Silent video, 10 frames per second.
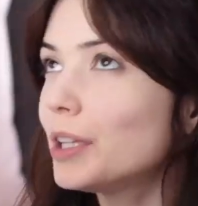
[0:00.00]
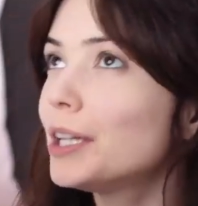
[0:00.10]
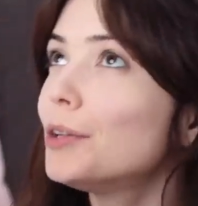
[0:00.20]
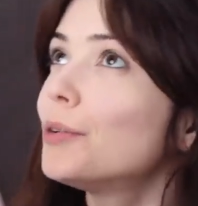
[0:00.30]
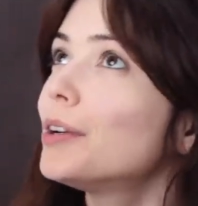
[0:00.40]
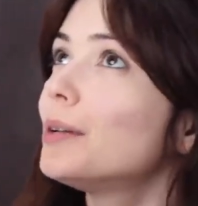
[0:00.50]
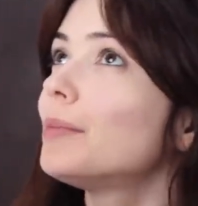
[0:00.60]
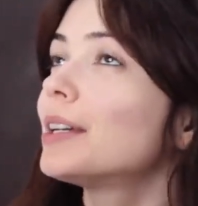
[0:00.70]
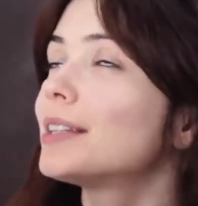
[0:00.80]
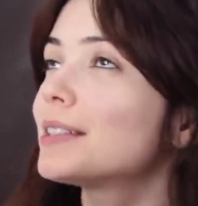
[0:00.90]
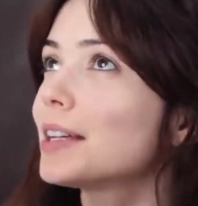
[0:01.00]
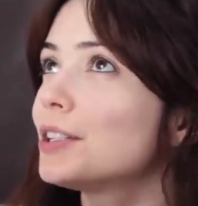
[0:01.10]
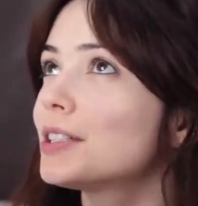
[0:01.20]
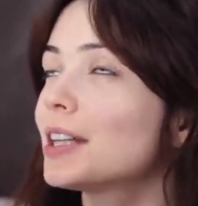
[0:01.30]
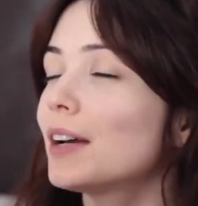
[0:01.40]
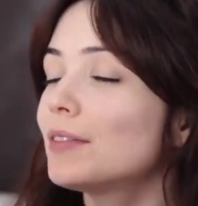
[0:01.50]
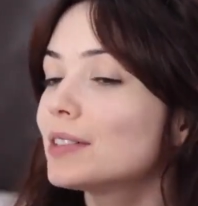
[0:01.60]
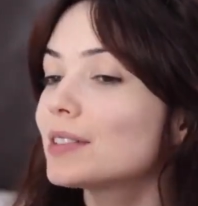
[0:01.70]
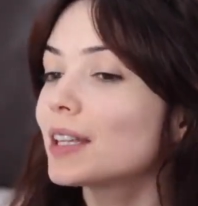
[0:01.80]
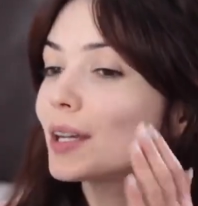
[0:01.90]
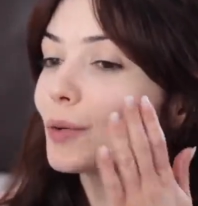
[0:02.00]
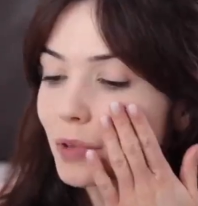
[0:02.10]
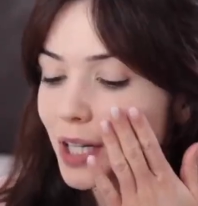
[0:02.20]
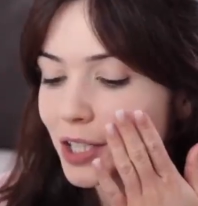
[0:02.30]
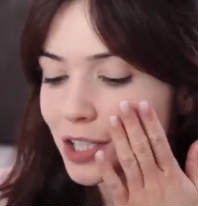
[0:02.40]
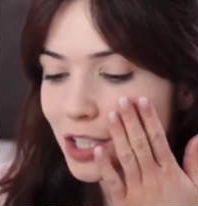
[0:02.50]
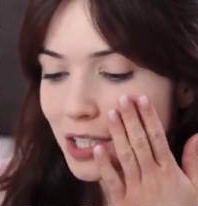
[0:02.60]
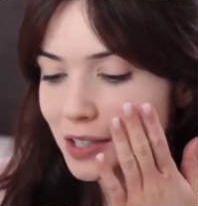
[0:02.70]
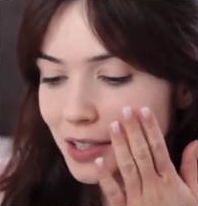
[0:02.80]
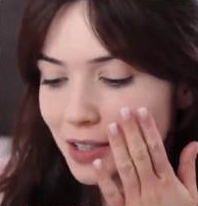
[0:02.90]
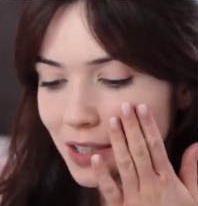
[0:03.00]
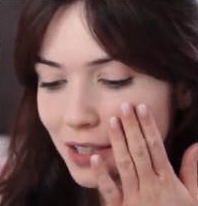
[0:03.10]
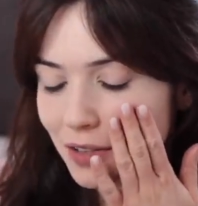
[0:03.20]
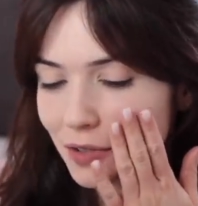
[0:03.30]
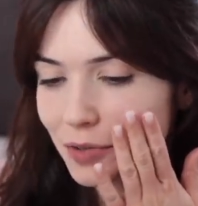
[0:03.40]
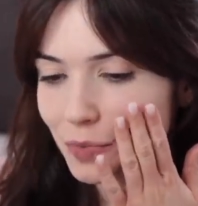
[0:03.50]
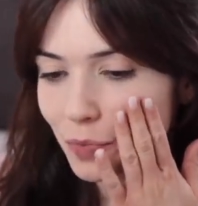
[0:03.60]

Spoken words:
really annoyed because I just have this like red cheek and it looks